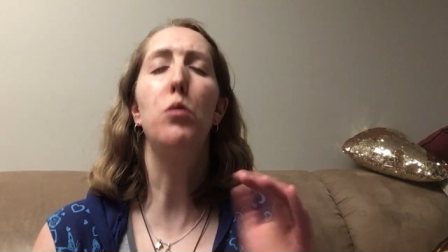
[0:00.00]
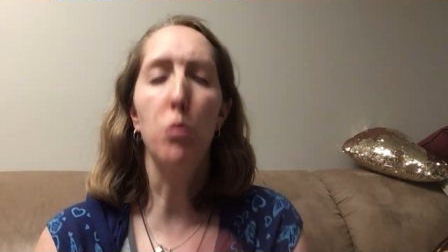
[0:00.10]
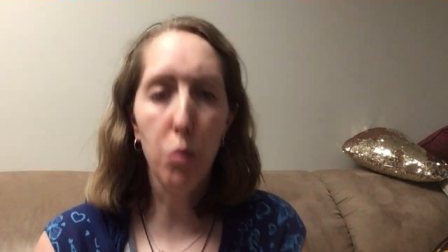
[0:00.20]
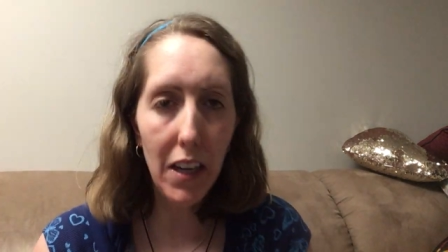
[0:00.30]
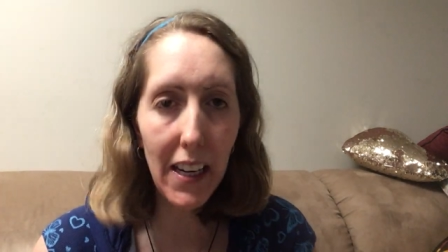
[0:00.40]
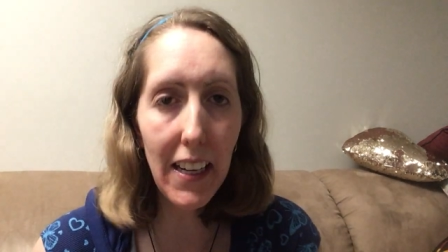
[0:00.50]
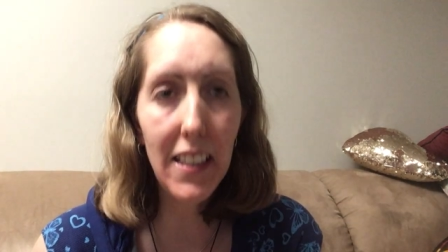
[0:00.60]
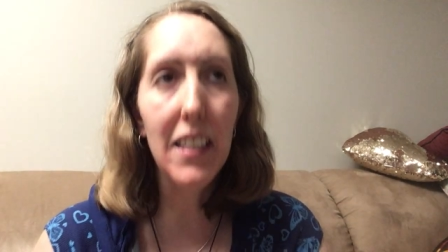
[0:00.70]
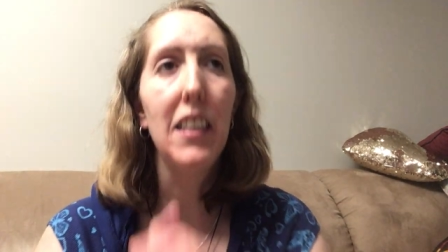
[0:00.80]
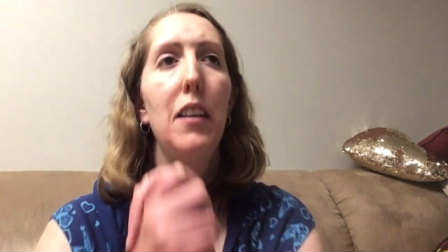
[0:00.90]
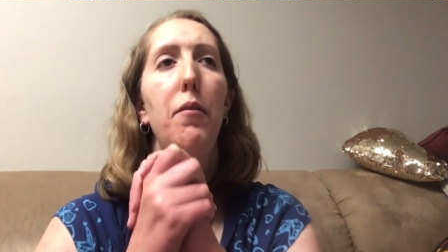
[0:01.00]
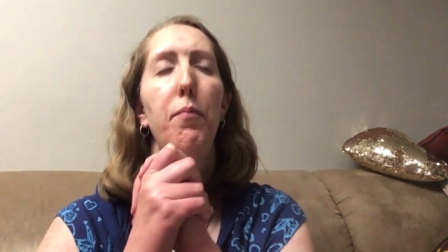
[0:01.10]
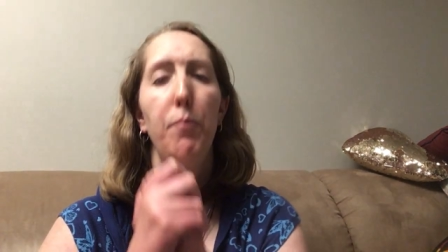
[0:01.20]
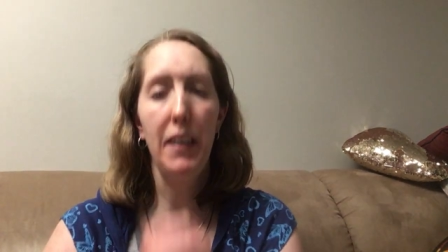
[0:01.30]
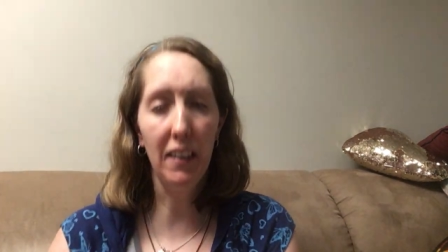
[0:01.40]
Tweet
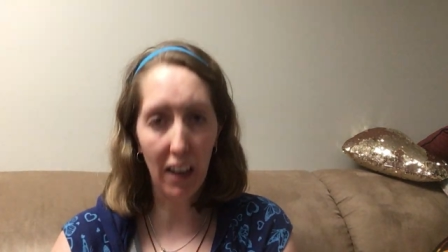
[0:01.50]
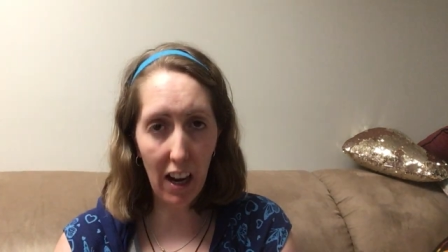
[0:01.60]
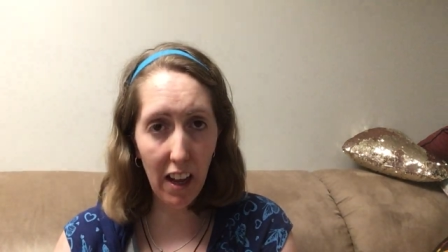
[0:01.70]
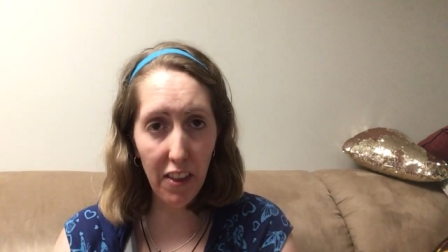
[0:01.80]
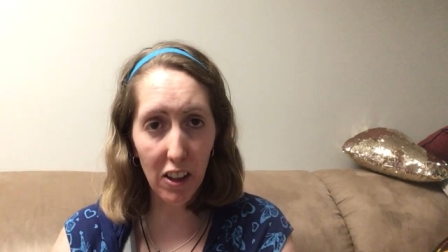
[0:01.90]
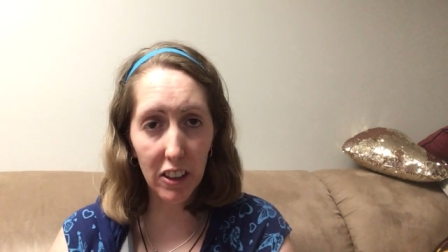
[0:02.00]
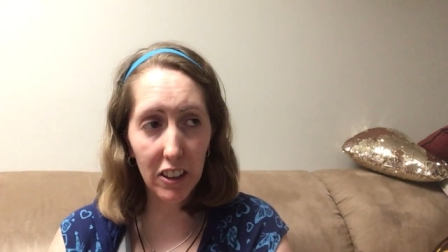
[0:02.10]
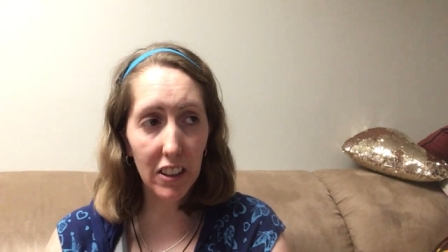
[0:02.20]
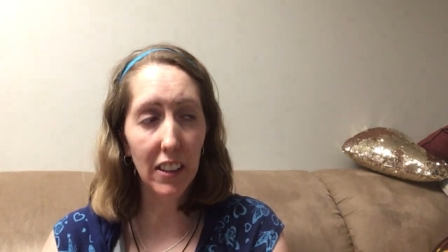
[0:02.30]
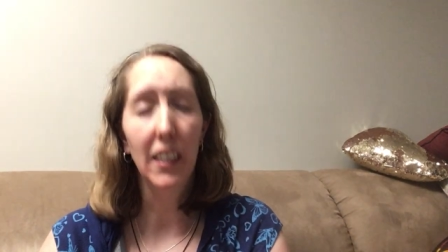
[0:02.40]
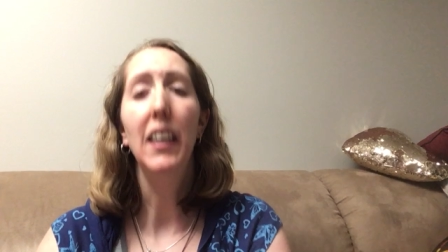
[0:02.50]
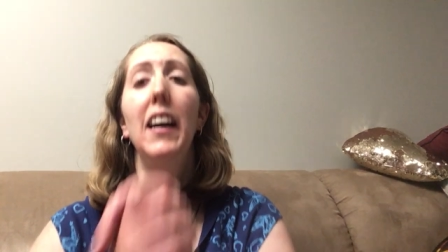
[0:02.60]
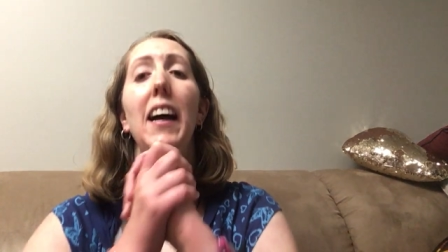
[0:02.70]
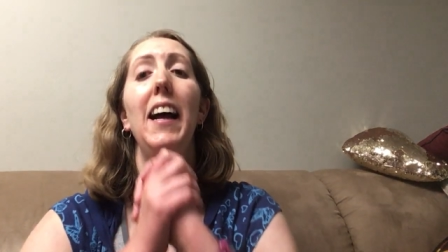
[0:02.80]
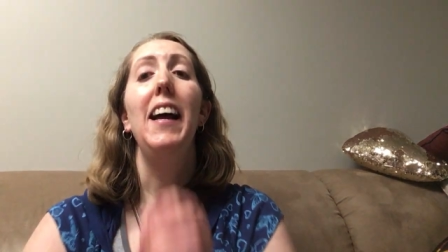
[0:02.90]
others
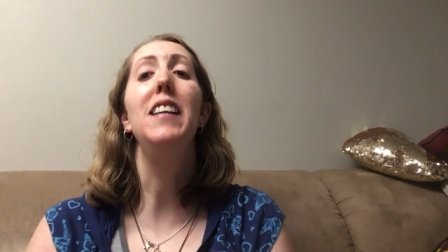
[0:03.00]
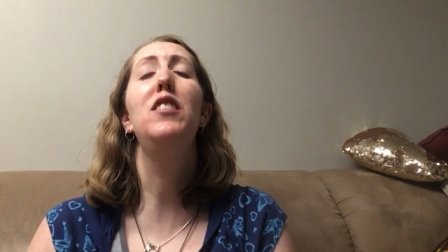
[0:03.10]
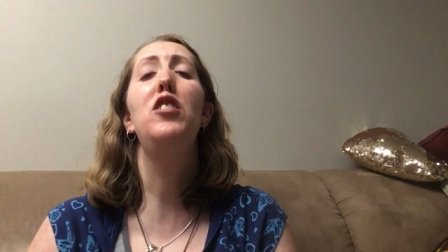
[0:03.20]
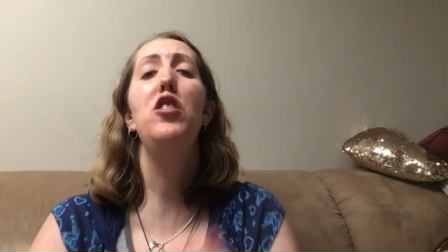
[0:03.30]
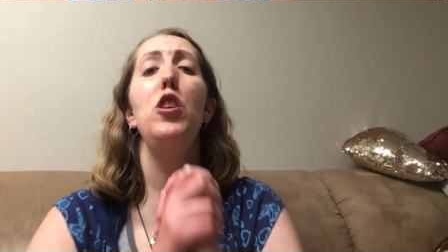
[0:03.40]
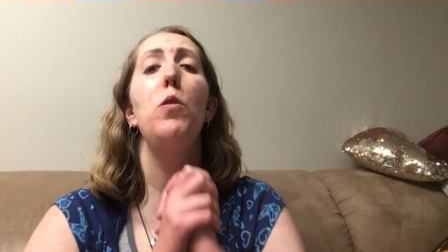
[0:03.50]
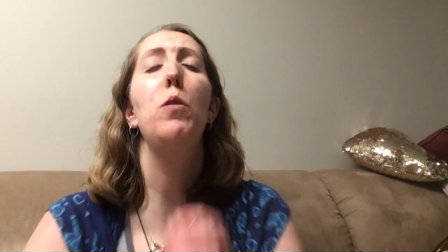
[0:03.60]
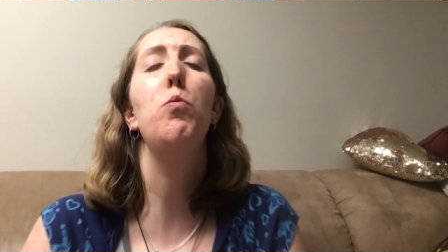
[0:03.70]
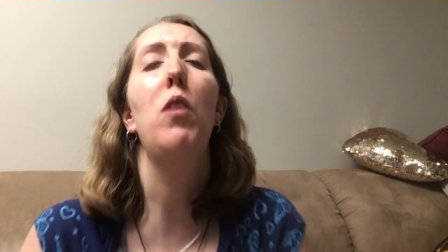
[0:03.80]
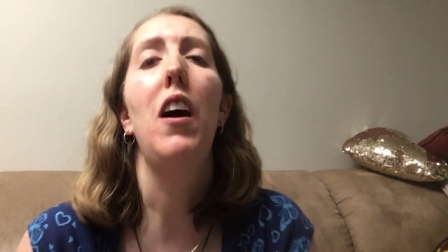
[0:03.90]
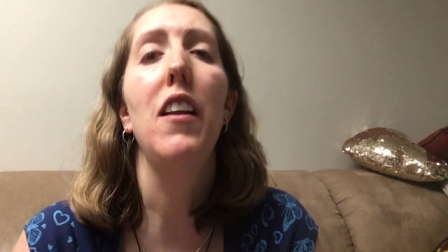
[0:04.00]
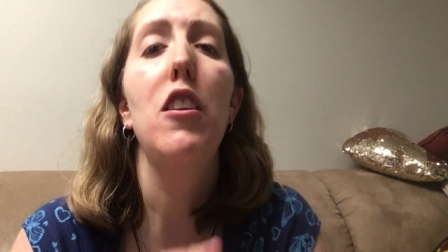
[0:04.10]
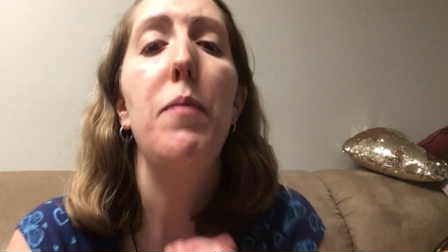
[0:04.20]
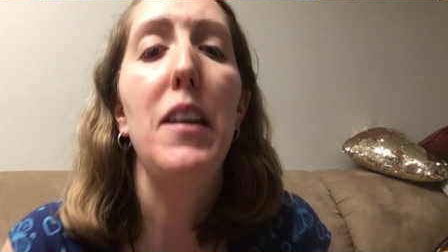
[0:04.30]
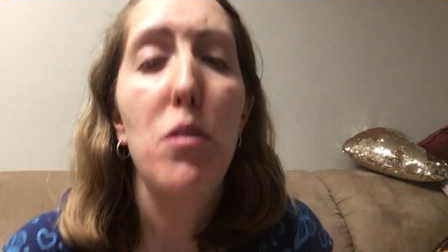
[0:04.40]
as you would
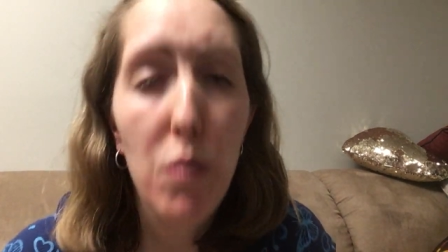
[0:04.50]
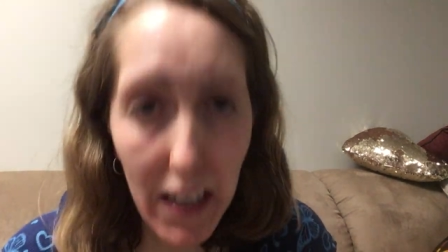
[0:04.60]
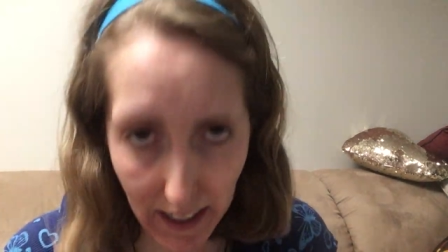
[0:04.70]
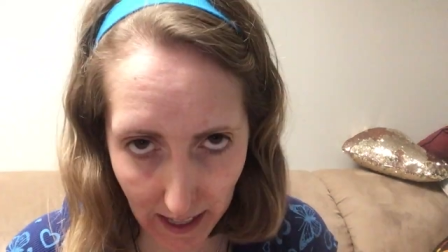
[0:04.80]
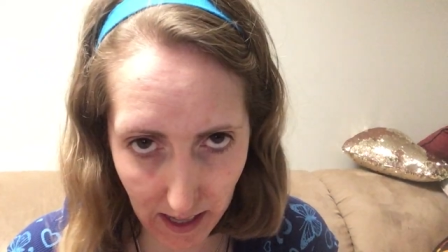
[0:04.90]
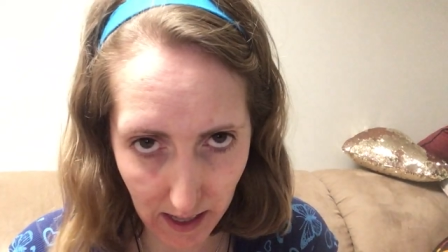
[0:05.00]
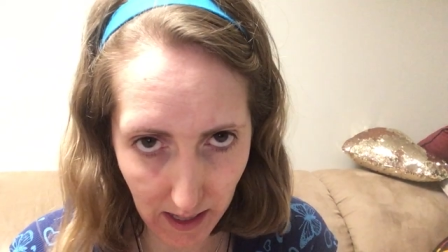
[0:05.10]
want to be treated.